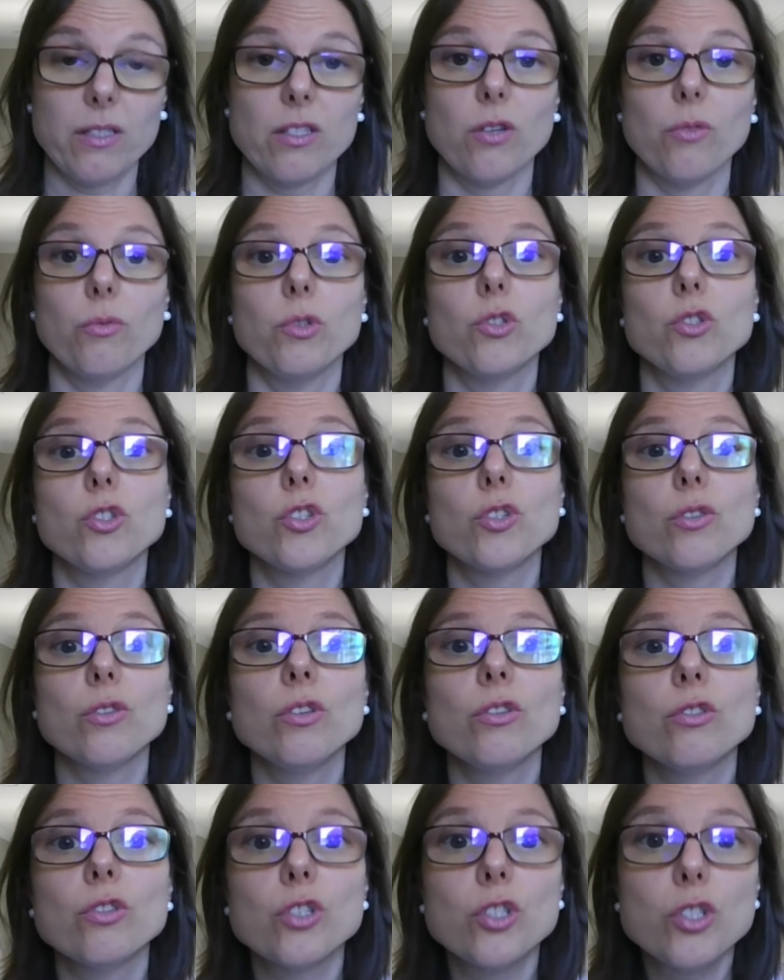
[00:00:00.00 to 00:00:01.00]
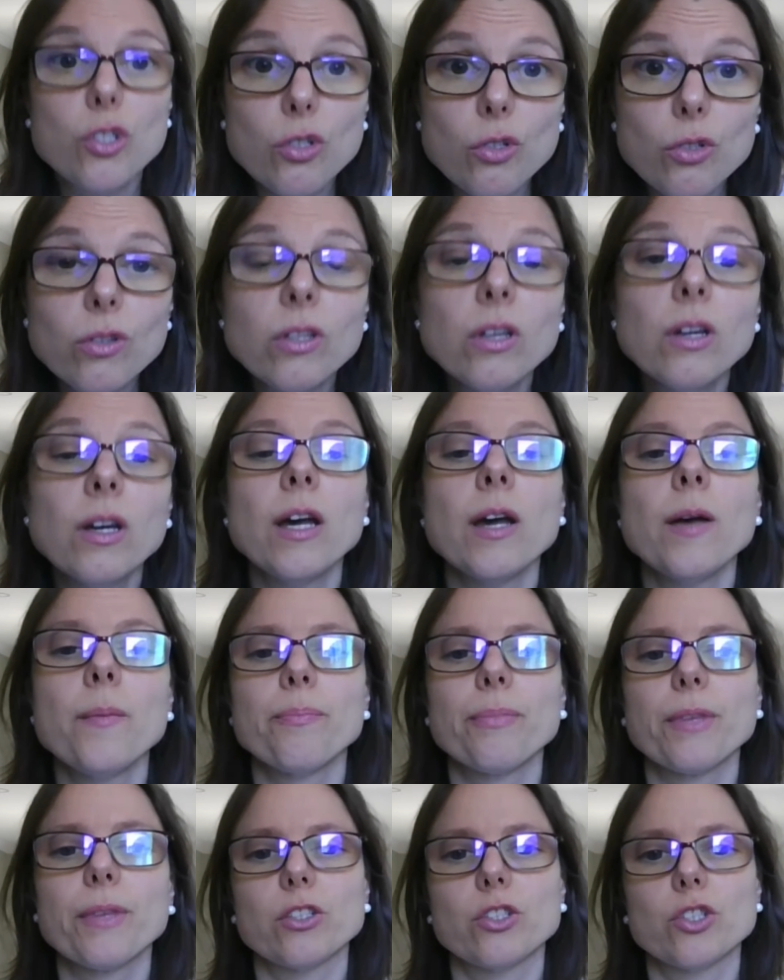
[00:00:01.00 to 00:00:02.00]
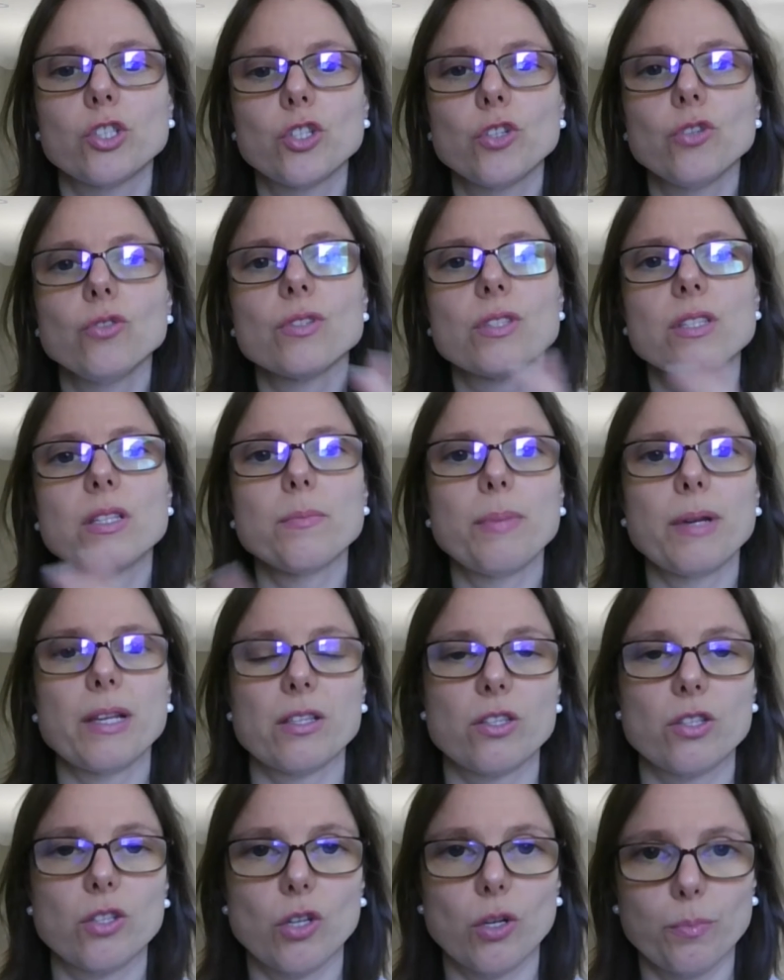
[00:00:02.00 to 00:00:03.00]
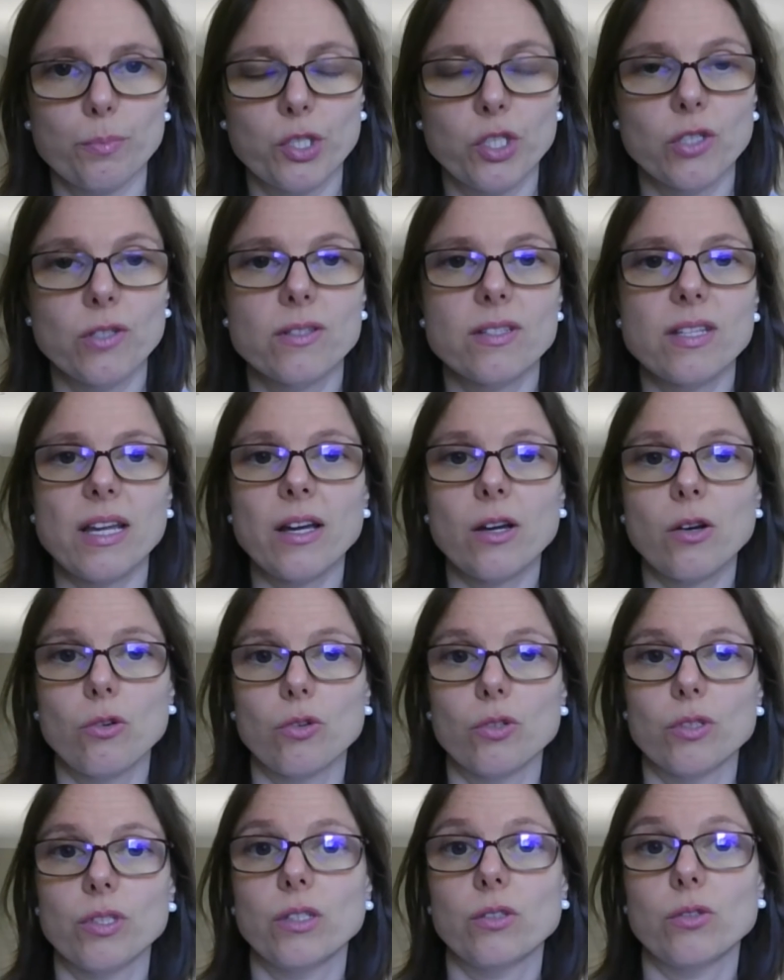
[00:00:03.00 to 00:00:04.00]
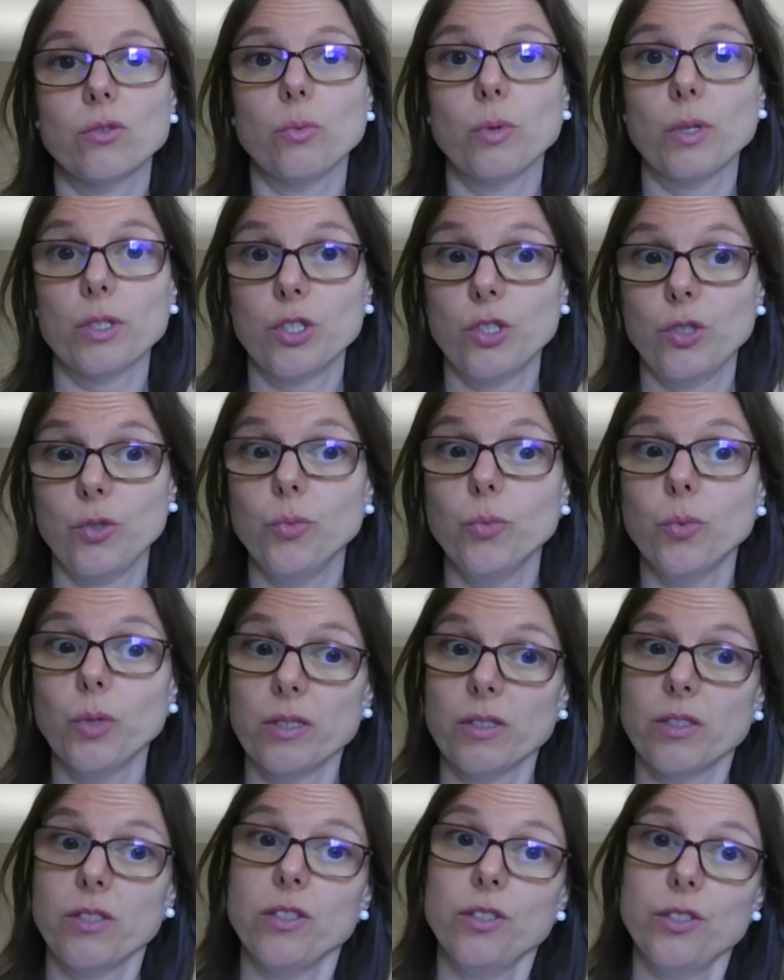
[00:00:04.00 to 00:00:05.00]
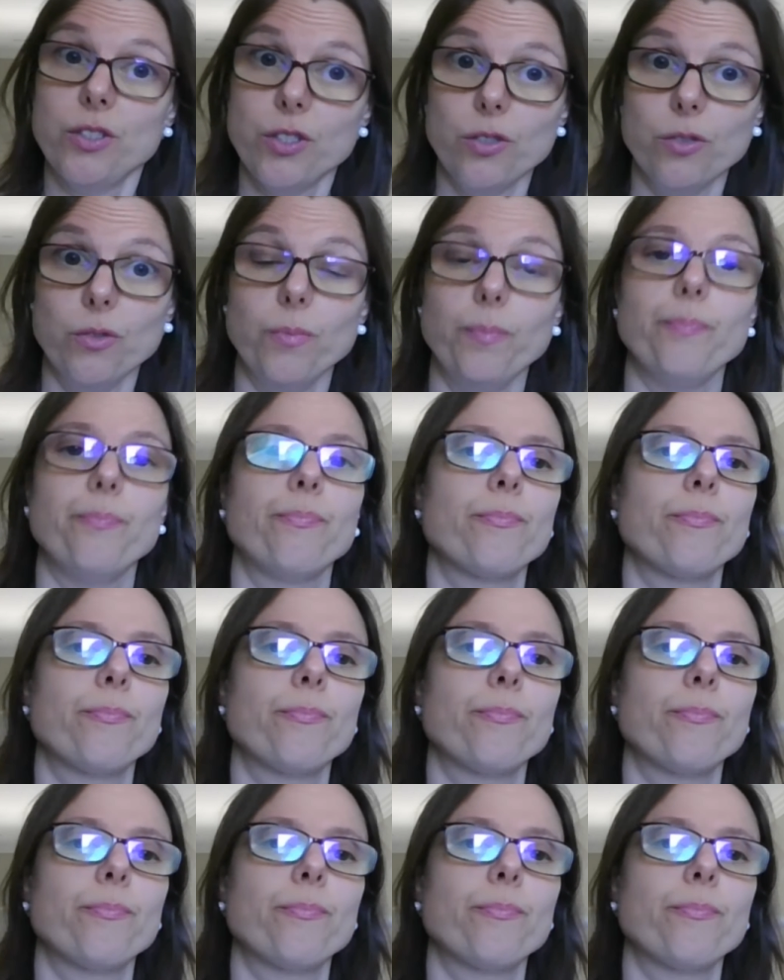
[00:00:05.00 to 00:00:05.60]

So you, sh you should choose the best options according to what you want to do.